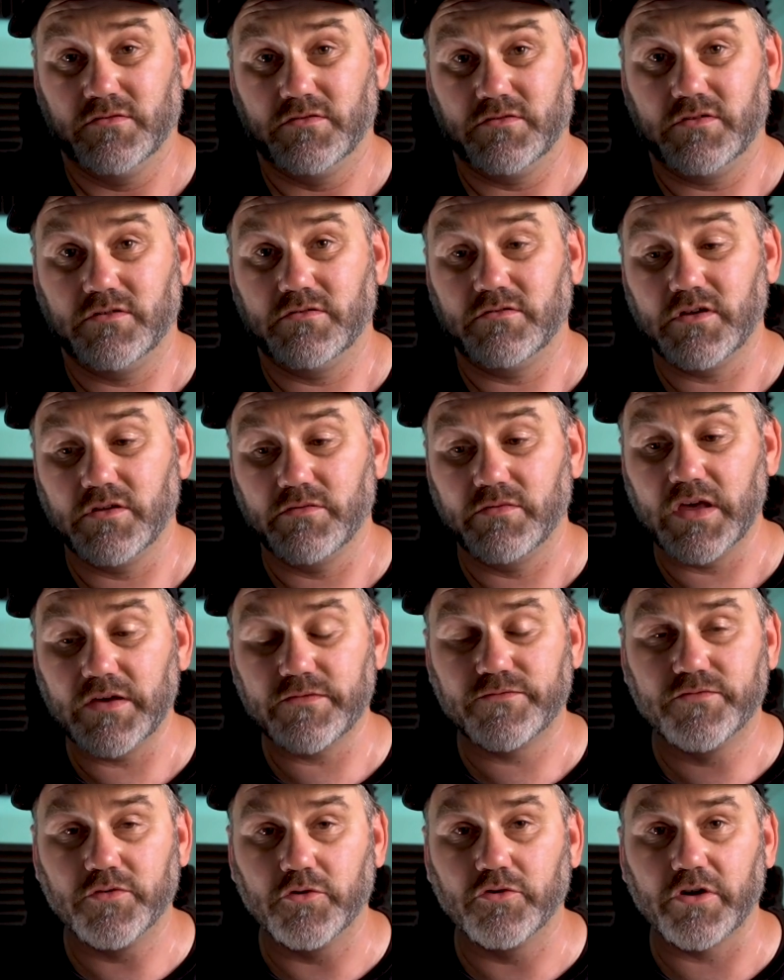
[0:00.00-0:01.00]
and
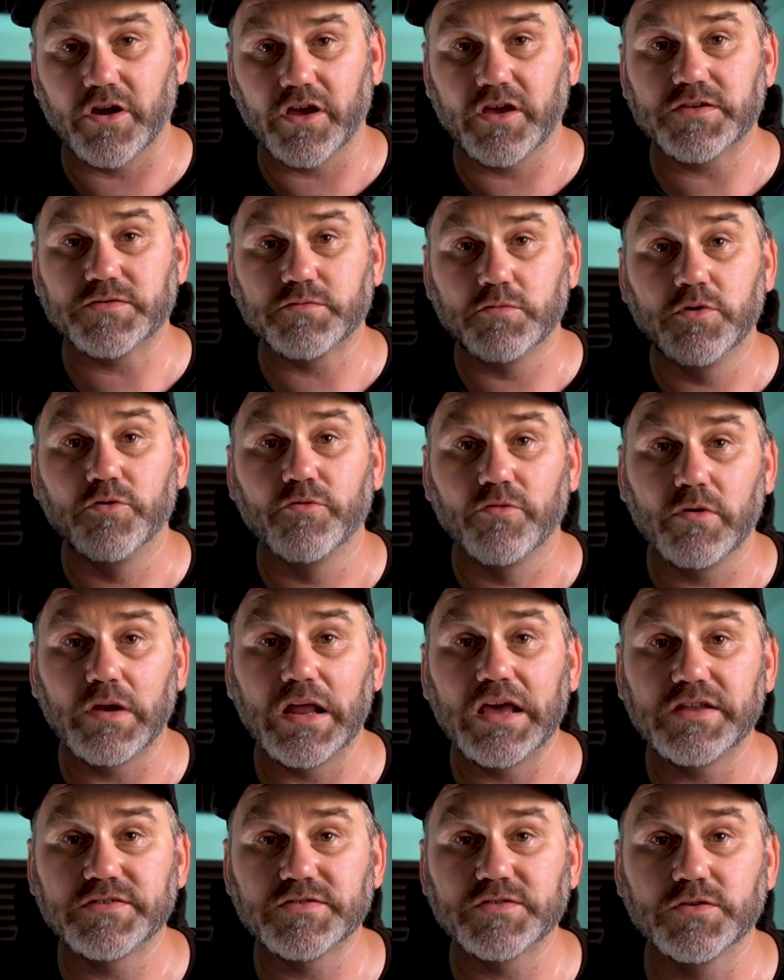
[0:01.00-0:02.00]
therefore, I guess, will
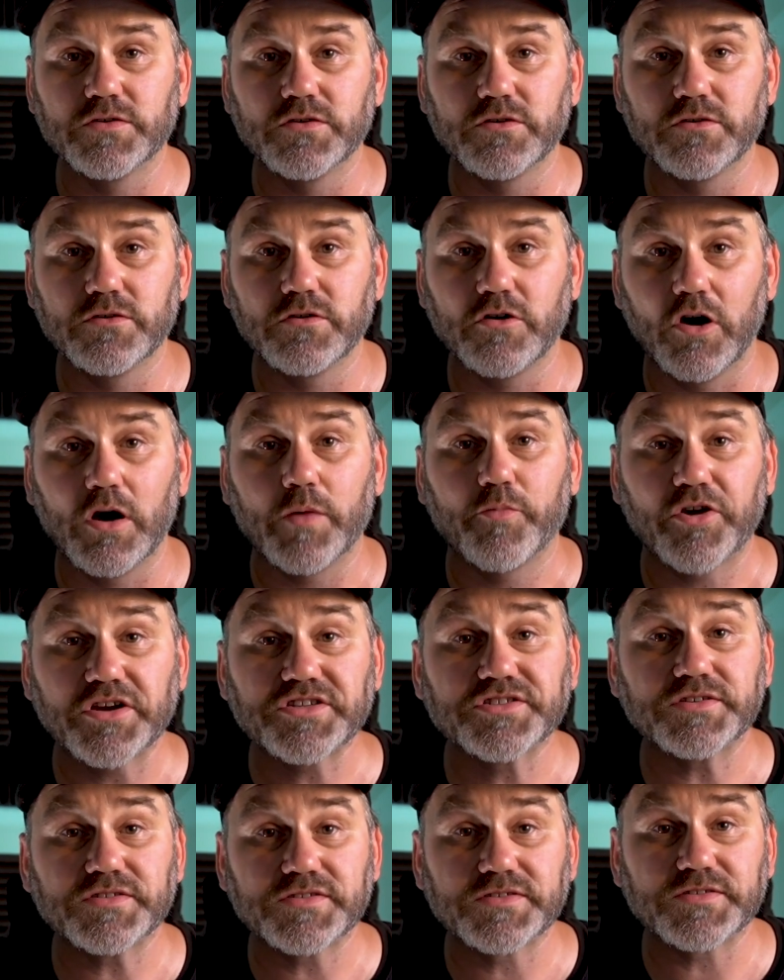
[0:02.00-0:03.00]
lead to higher
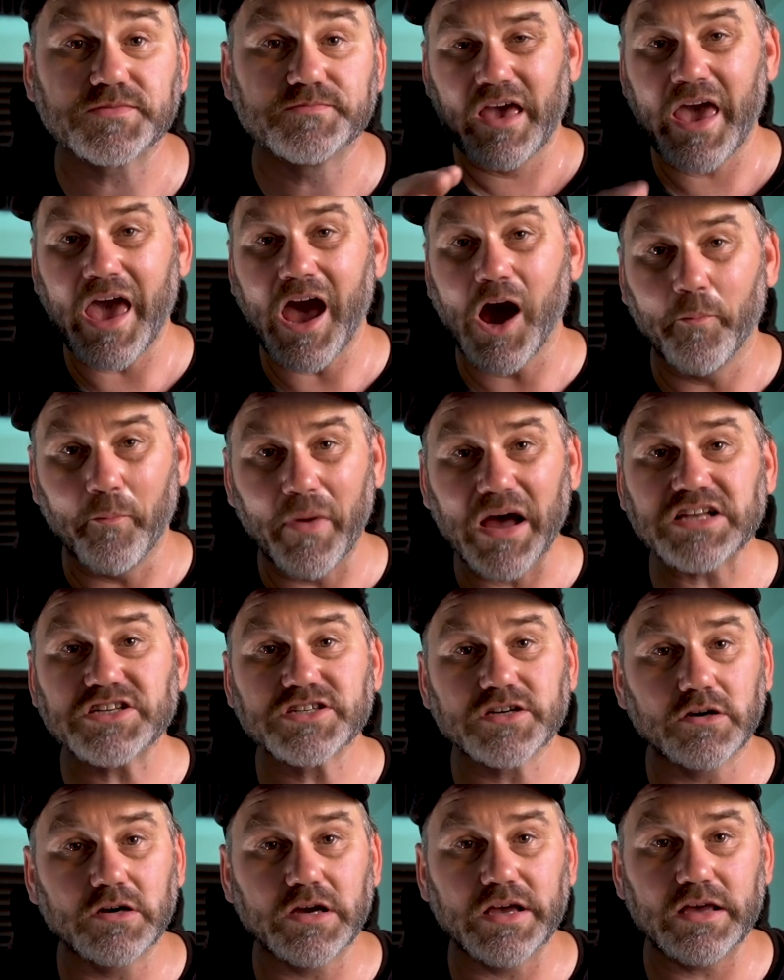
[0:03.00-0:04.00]
pressures. How
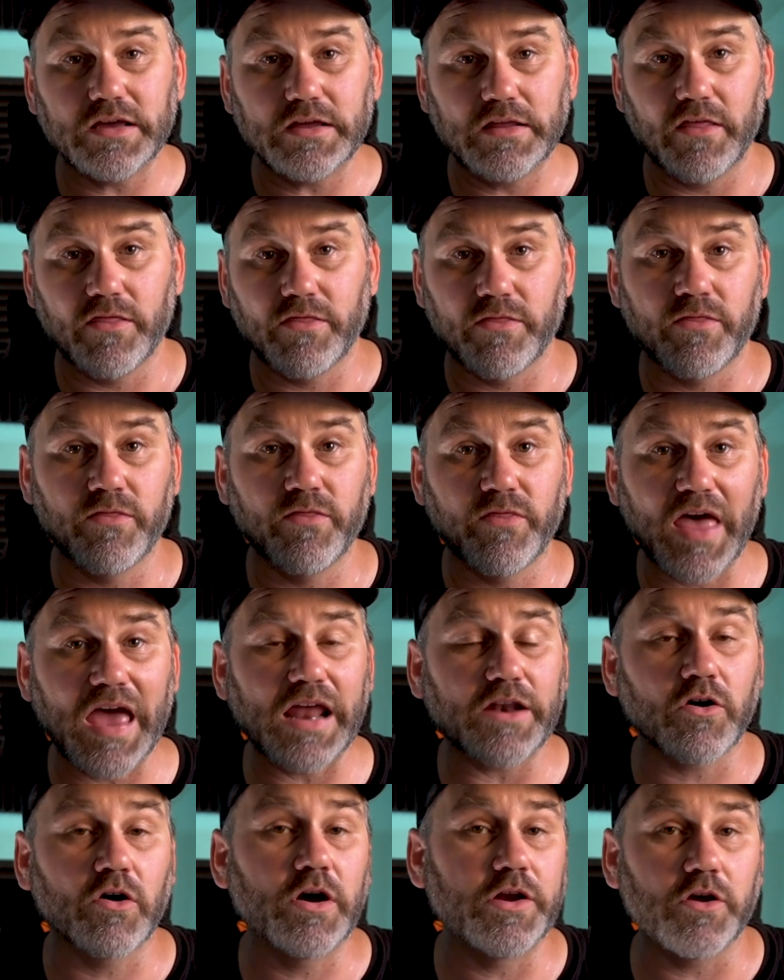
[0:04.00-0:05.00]
much higher?
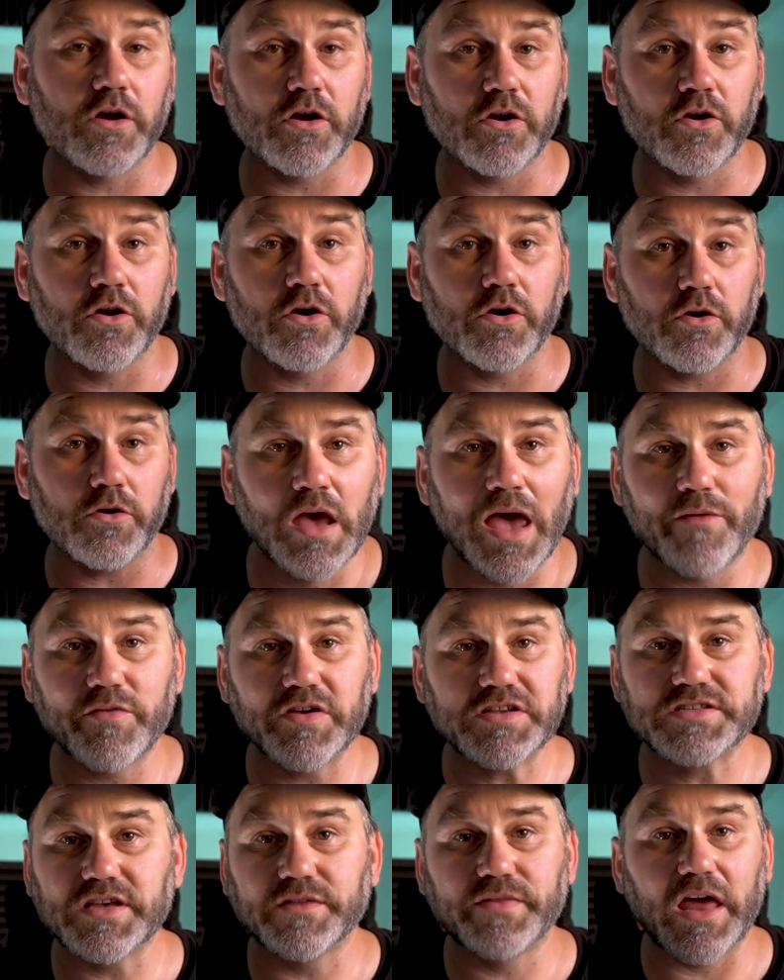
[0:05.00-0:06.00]
That I don't know.
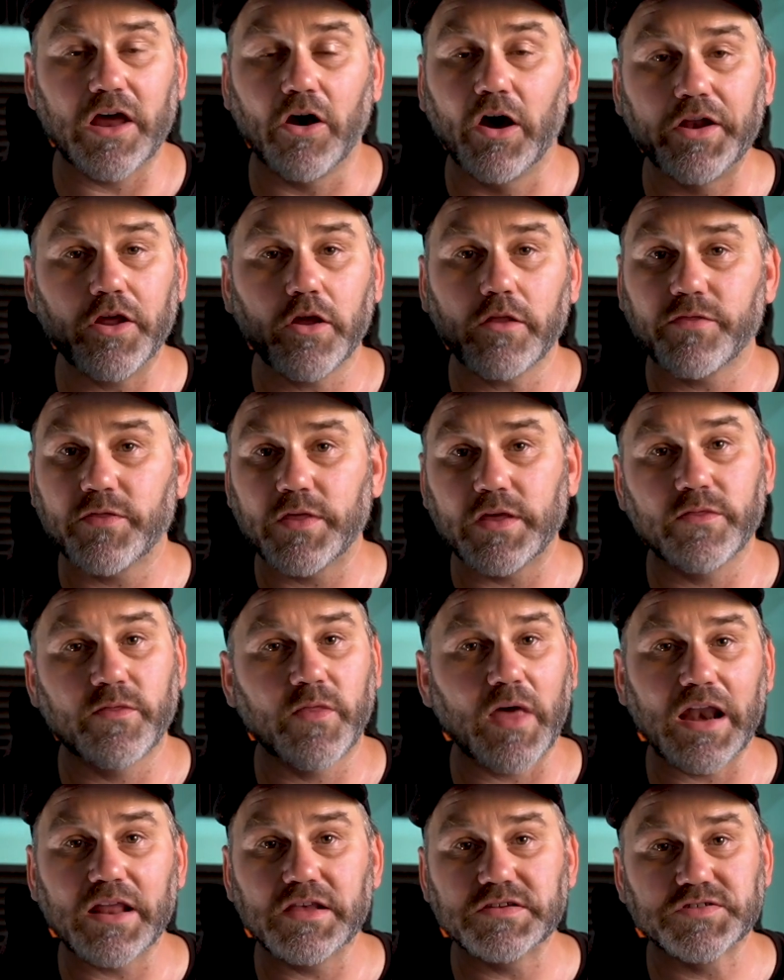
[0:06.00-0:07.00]
Having said that, I don't think
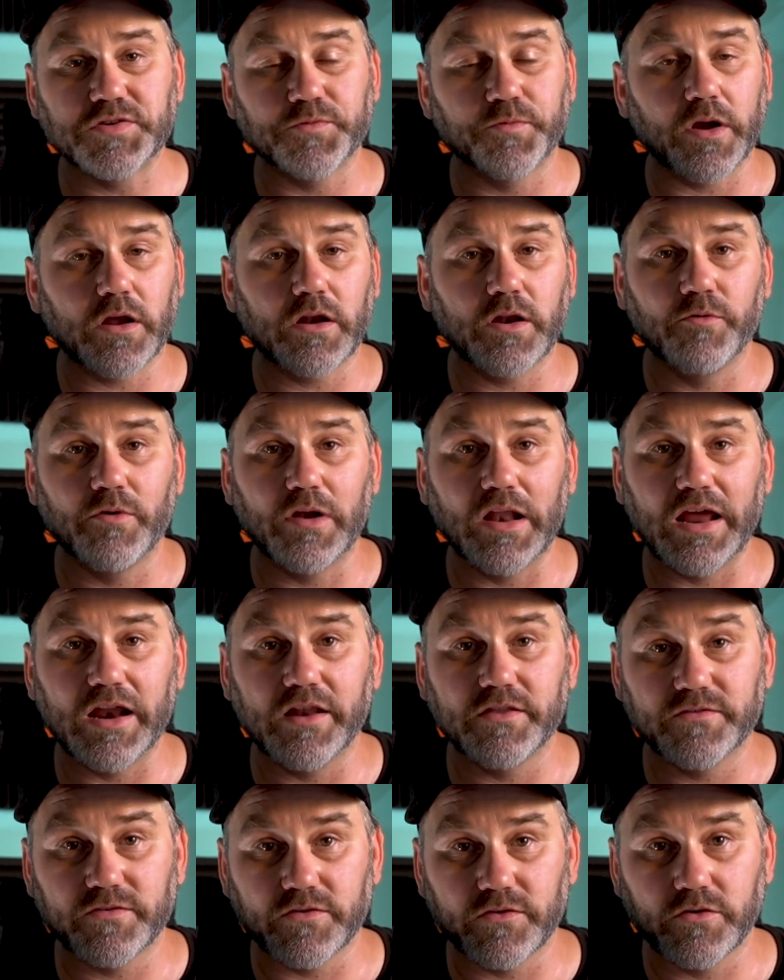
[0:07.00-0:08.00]
that is directly
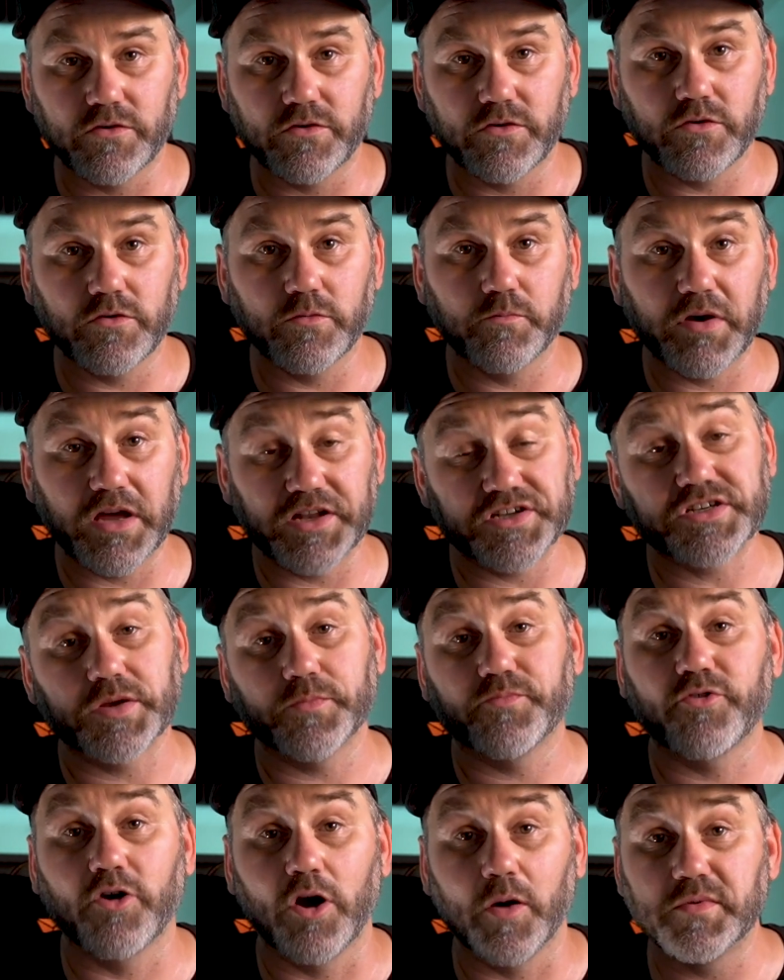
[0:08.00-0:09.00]
related to you
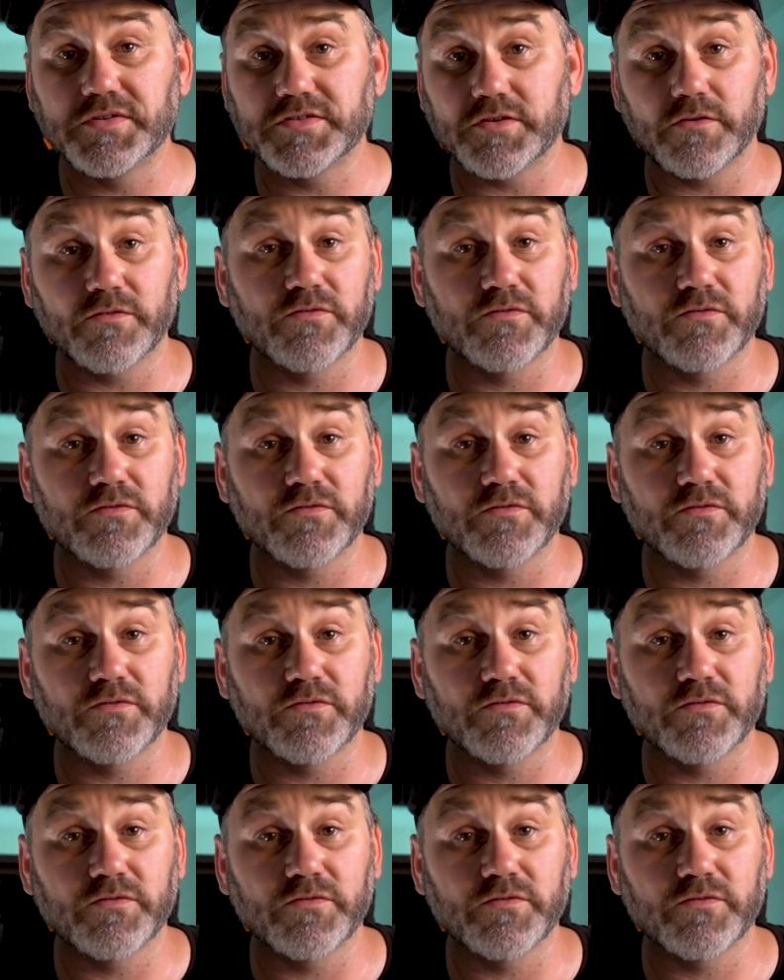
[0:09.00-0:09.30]
punching primers on